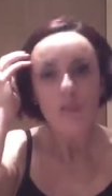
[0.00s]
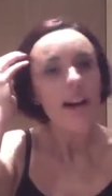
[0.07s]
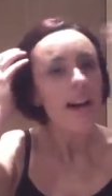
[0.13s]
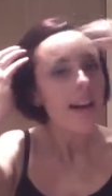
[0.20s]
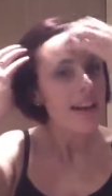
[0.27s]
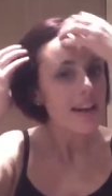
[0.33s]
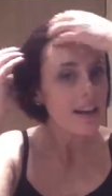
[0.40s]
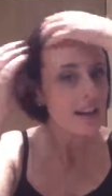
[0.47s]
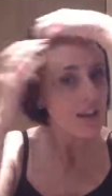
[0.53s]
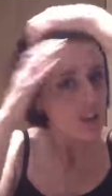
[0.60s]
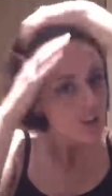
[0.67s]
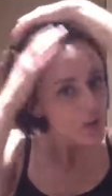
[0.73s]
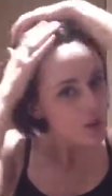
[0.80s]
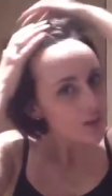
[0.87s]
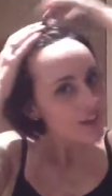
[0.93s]
applying
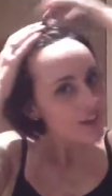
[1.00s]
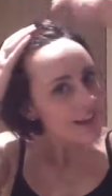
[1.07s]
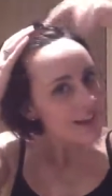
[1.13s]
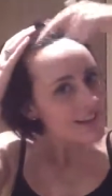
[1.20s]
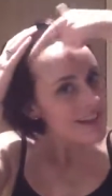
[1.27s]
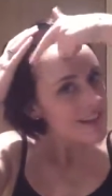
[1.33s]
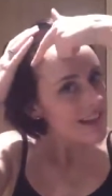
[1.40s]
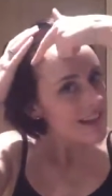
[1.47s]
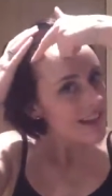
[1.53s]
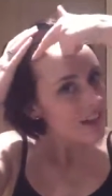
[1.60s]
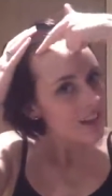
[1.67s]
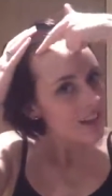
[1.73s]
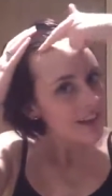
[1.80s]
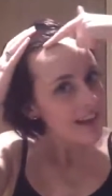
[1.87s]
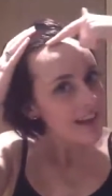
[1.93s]
you can get to the
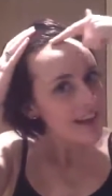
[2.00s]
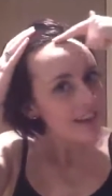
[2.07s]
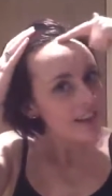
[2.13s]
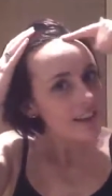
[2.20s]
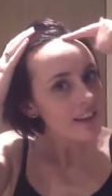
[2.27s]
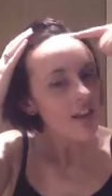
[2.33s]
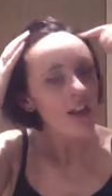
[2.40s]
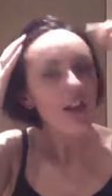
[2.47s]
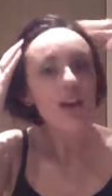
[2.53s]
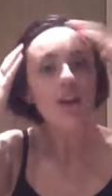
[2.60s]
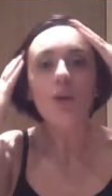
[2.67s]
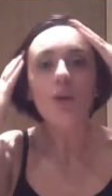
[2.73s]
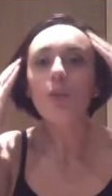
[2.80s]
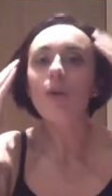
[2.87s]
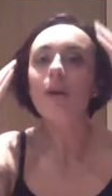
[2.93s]
hairline and
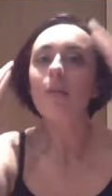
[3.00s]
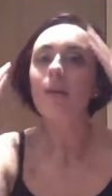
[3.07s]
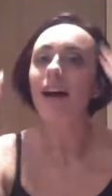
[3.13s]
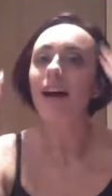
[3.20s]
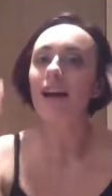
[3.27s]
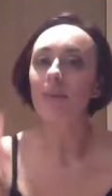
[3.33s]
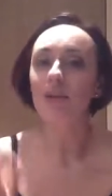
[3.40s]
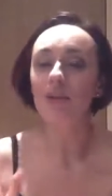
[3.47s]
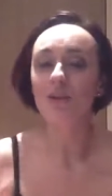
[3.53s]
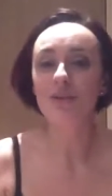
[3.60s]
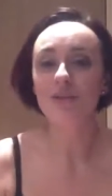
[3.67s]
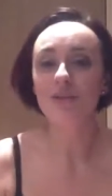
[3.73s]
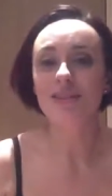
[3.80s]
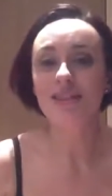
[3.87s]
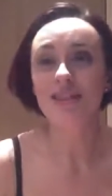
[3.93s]
all the way back,
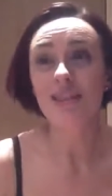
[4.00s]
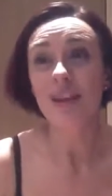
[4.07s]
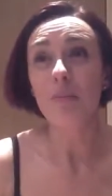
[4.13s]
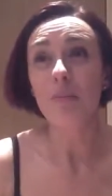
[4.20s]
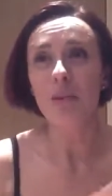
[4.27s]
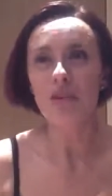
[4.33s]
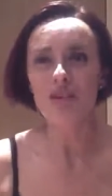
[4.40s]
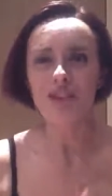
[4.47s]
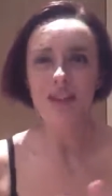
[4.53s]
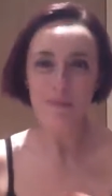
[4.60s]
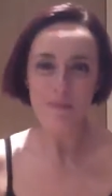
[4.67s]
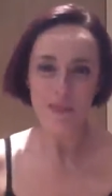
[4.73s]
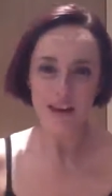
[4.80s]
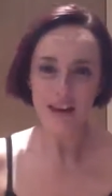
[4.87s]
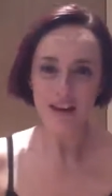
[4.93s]
because much like
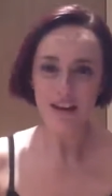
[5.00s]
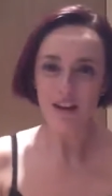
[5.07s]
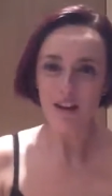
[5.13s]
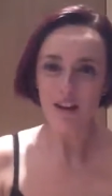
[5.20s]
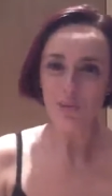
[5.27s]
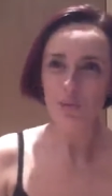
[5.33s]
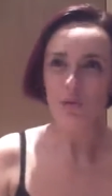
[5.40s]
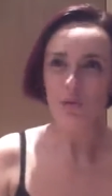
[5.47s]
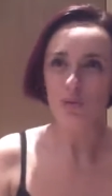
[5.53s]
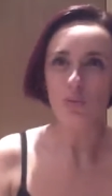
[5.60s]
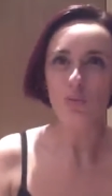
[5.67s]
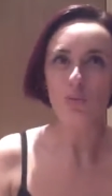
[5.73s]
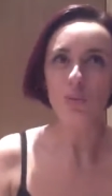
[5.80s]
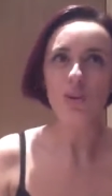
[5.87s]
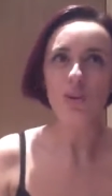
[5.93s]
makeup, you
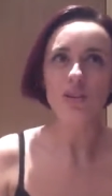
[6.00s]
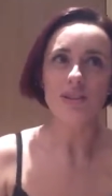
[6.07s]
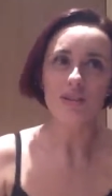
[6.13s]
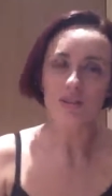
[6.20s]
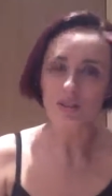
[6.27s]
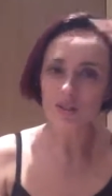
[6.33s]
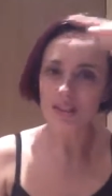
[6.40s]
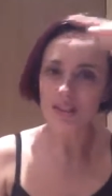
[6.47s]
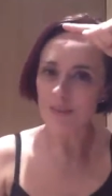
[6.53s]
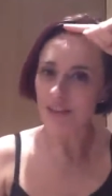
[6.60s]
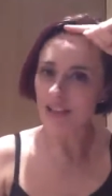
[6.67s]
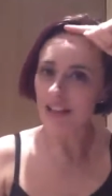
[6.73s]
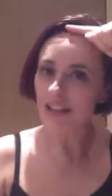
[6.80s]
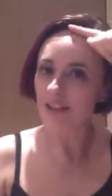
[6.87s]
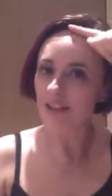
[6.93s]
don't want there just to be
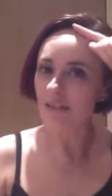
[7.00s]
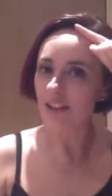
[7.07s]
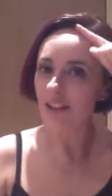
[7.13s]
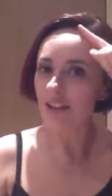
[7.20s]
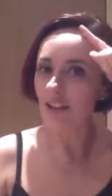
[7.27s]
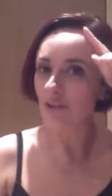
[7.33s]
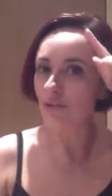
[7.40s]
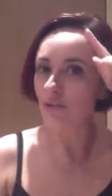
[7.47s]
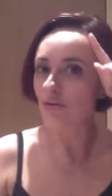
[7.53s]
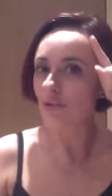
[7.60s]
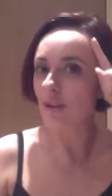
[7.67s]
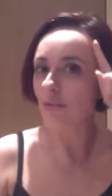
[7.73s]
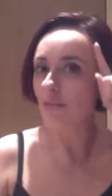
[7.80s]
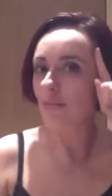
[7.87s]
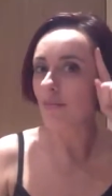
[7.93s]
kind of like a
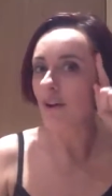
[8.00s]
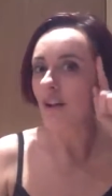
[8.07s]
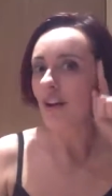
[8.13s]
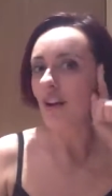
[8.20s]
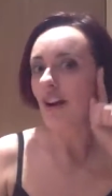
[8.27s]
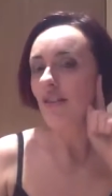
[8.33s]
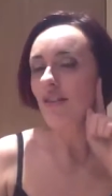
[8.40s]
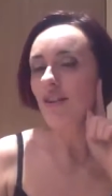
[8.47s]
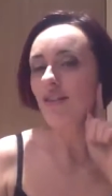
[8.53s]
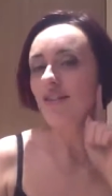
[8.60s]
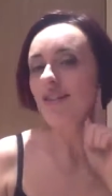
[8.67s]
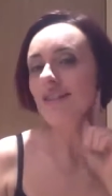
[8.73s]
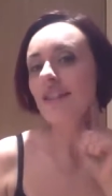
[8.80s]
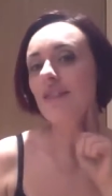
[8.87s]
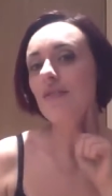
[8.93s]
rim around the
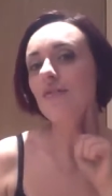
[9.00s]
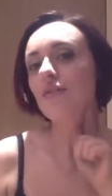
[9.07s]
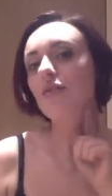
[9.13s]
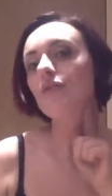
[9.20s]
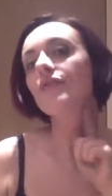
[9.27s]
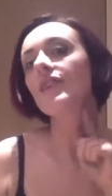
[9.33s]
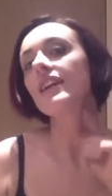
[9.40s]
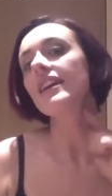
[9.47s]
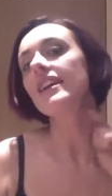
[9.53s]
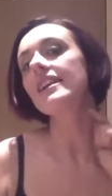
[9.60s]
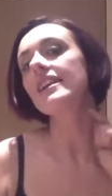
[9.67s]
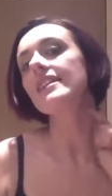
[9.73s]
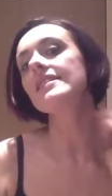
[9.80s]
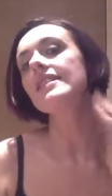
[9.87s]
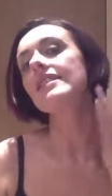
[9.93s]
side of your
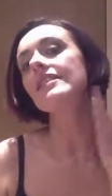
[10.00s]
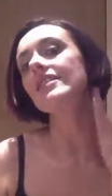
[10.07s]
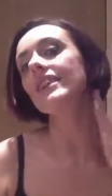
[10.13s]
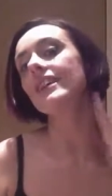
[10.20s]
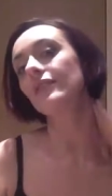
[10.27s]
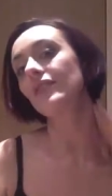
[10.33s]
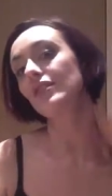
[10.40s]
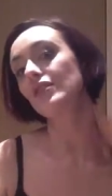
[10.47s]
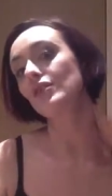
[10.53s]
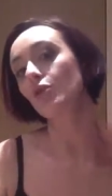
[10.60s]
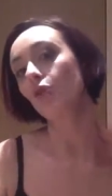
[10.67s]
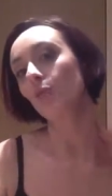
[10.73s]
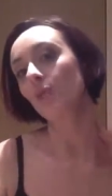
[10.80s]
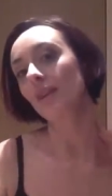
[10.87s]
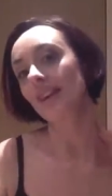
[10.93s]
face and kind of like
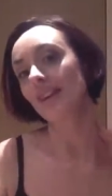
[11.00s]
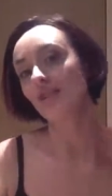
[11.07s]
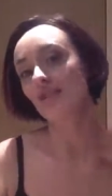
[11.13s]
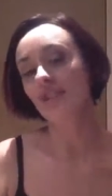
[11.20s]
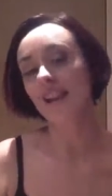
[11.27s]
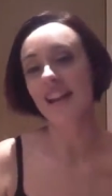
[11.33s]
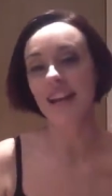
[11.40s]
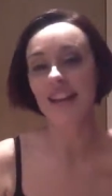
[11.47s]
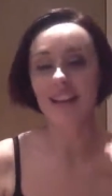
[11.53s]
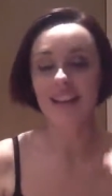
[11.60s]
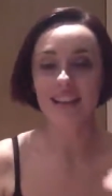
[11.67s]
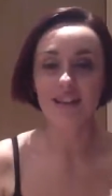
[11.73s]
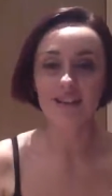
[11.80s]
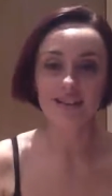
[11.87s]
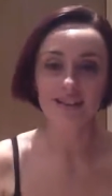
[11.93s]
stopping at your neck
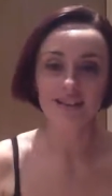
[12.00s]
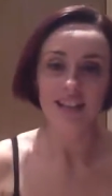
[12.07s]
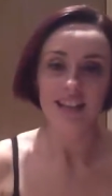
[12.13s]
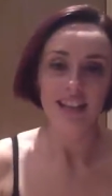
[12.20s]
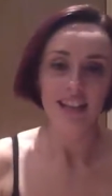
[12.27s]
here.